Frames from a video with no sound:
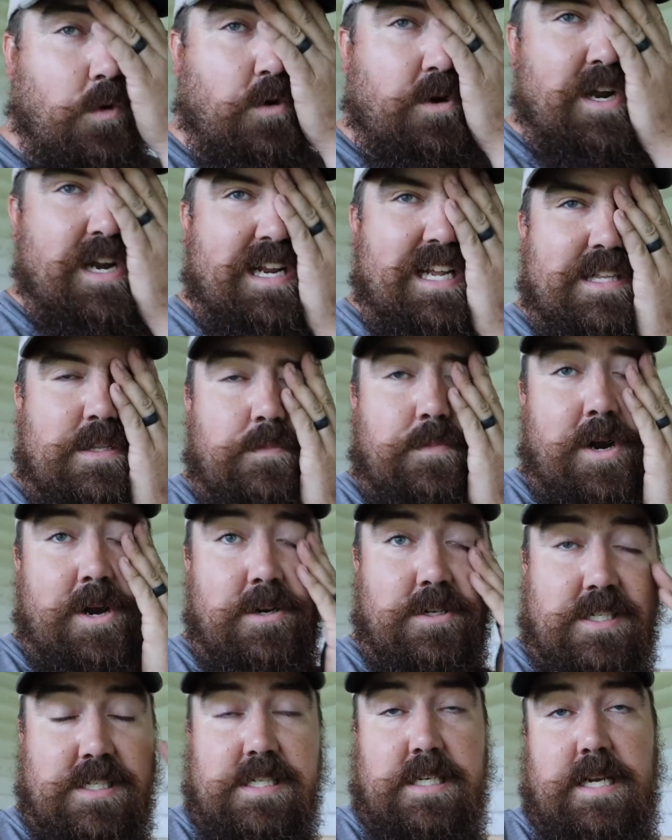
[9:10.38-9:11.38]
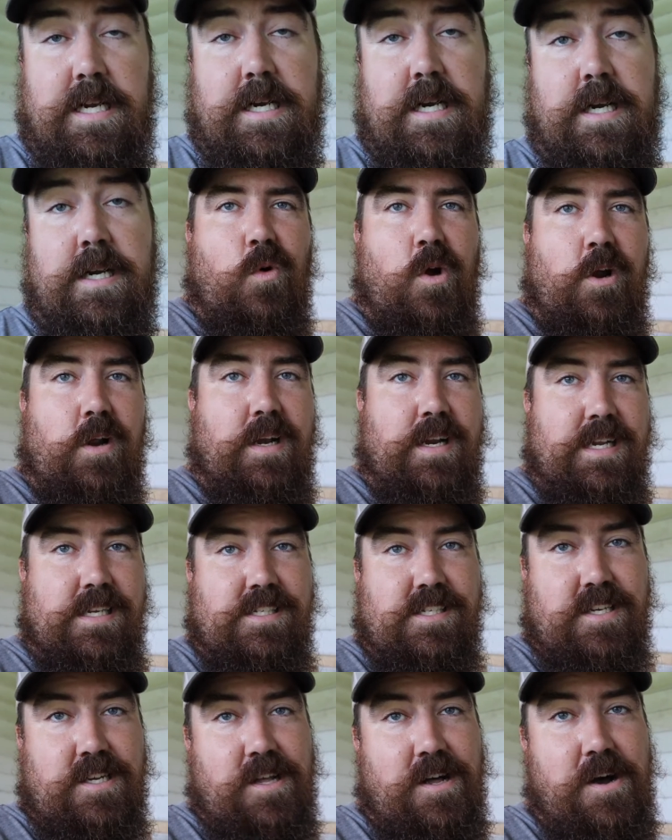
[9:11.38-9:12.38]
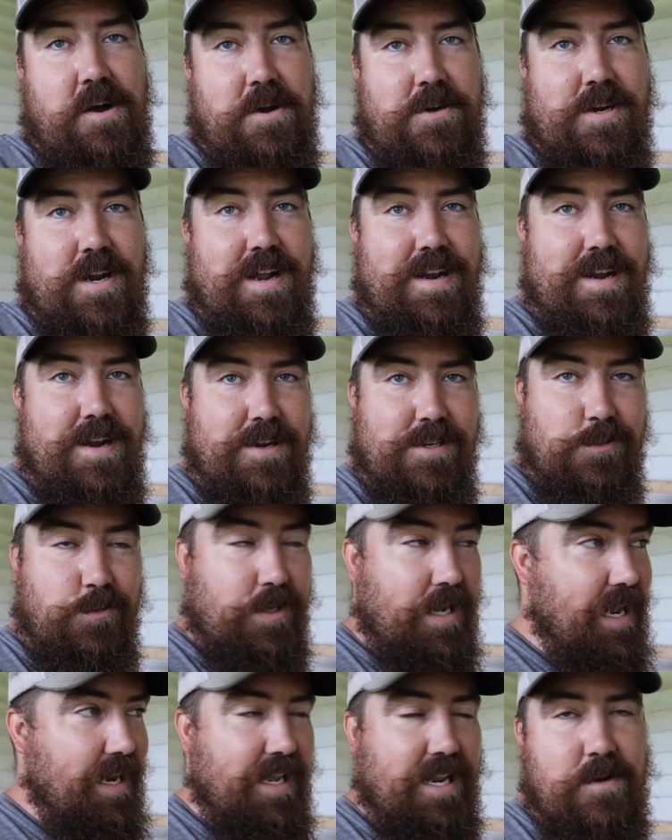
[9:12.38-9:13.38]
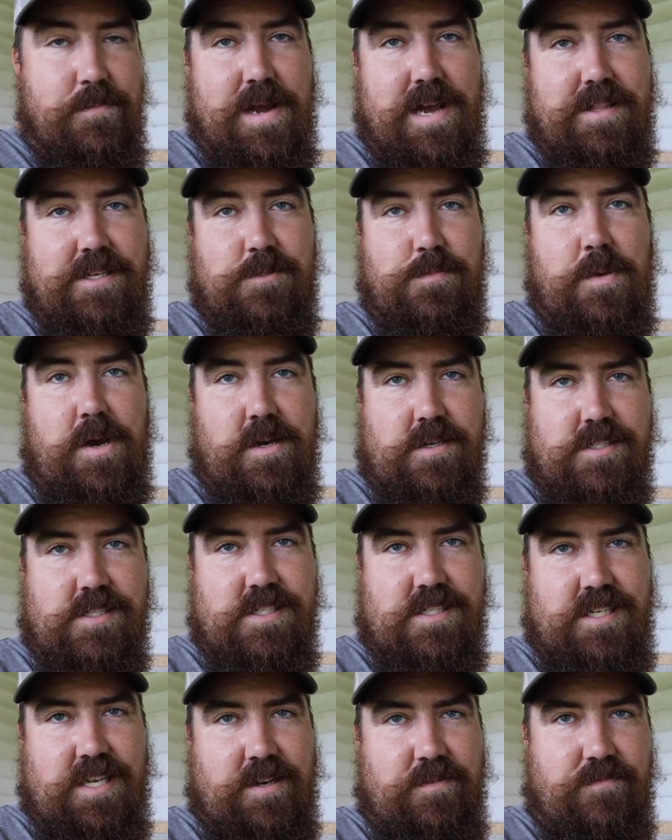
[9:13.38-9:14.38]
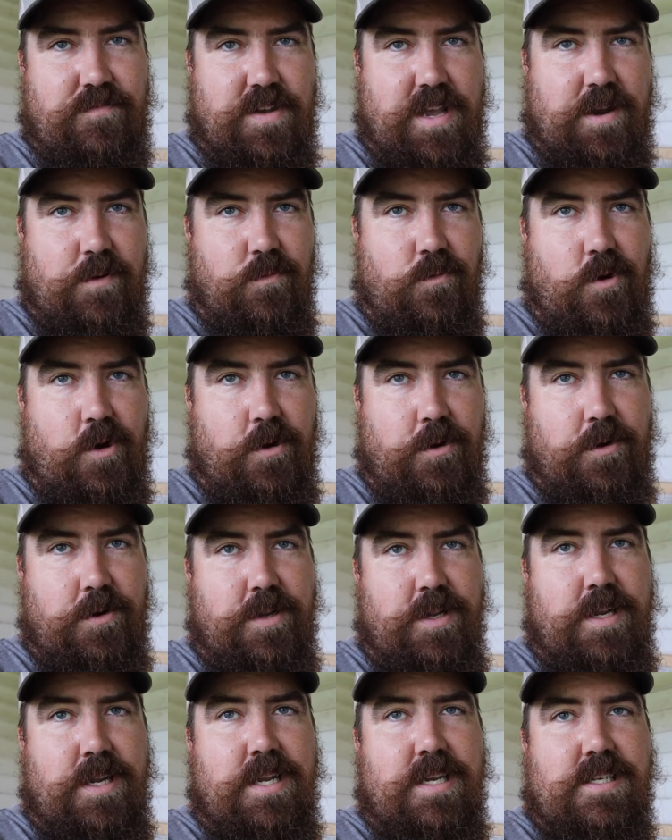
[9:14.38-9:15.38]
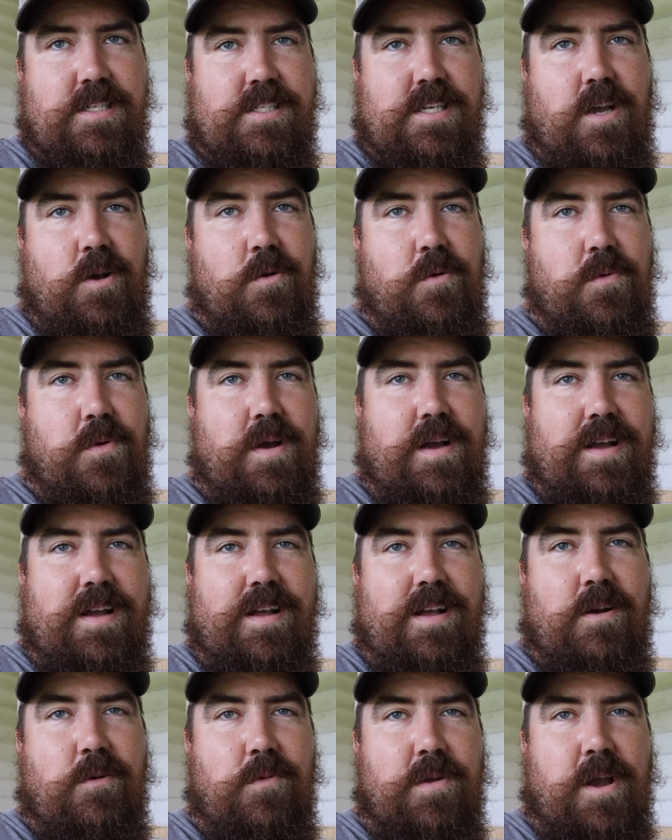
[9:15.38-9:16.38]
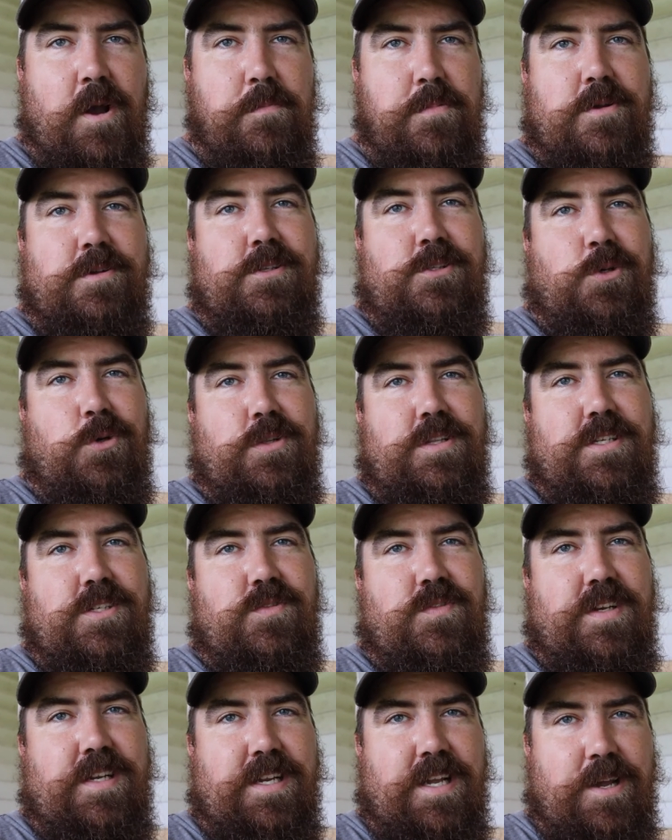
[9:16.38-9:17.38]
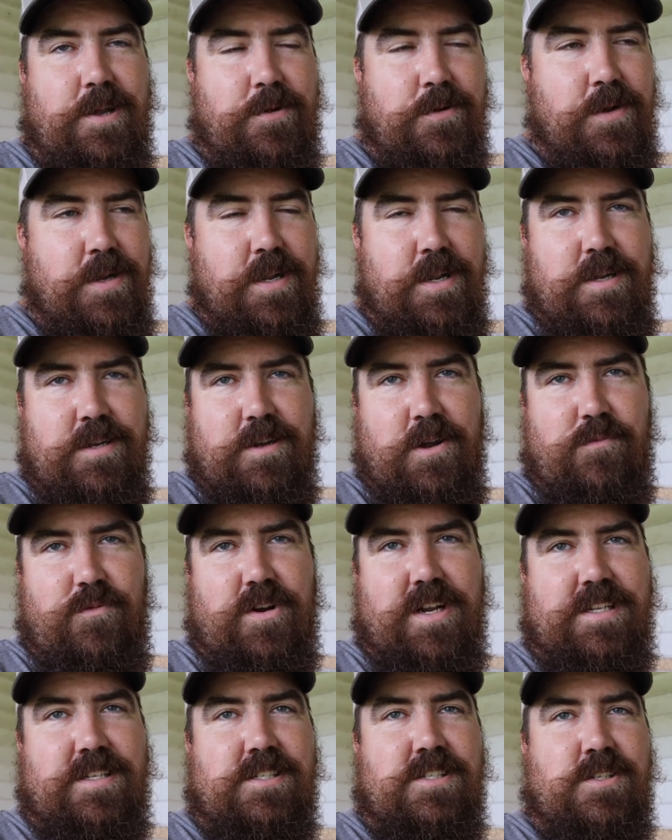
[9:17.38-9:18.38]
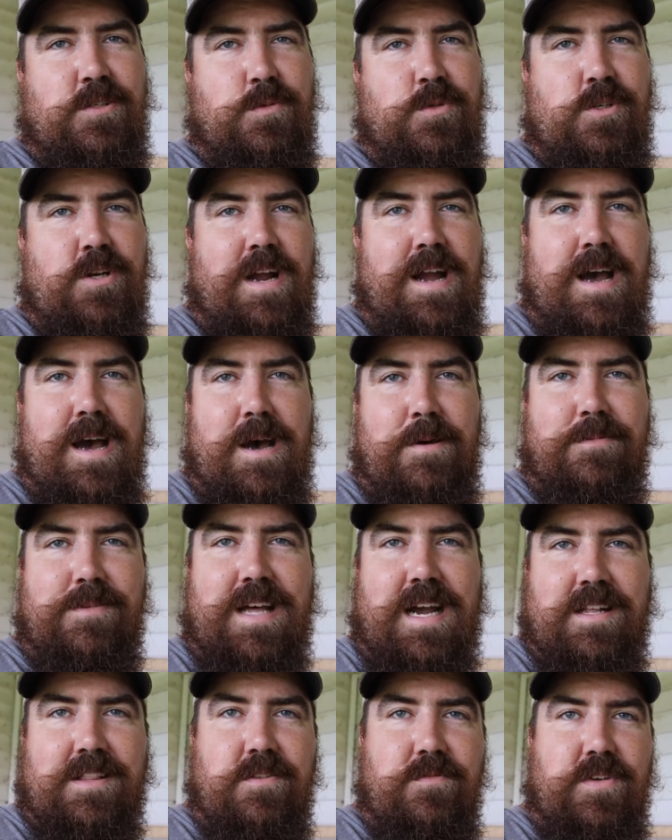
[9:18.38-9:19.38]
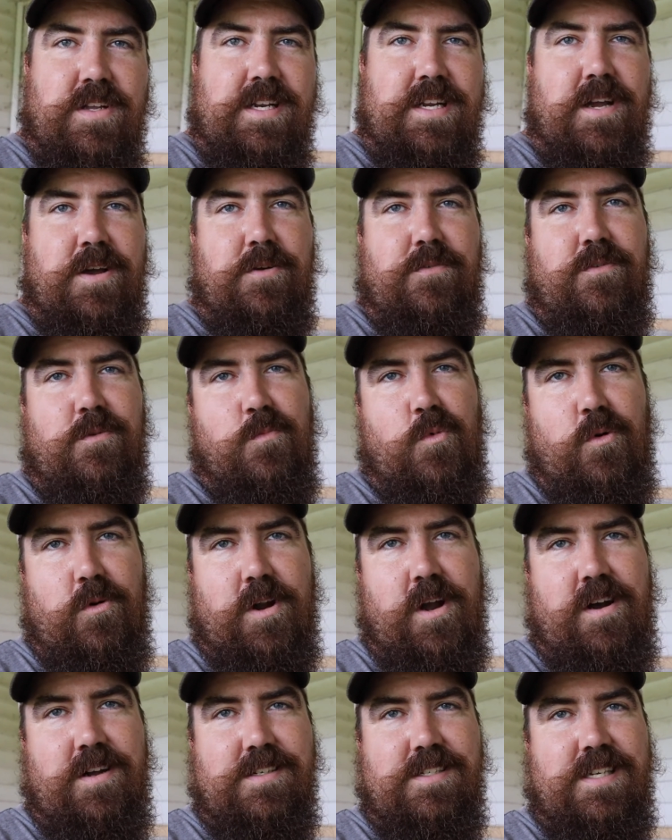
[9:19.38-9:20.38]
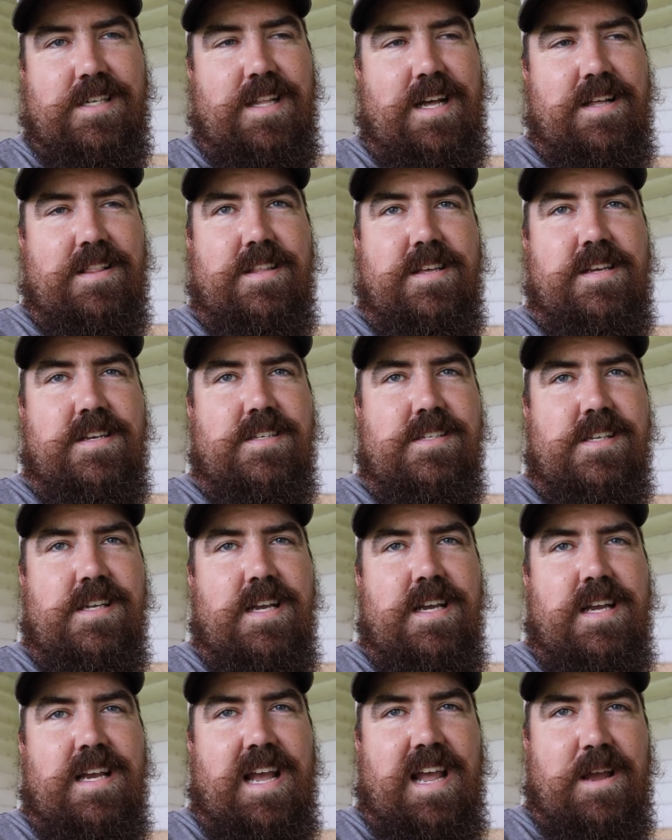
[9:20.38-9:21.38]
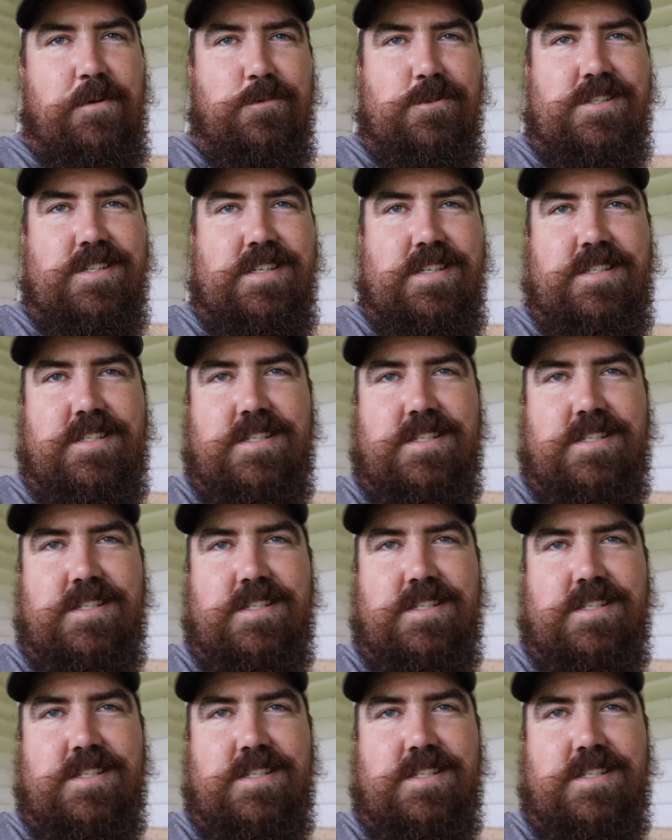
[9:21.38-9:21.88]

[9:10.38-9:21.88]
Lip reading: we're gonna get the birds in here, working against the clock right now because we got to get them out of these boxes and get them fed and watered. So we hope you enjoyed this video. Don't forget to subscribe, like the video for more content like this, and we'll see you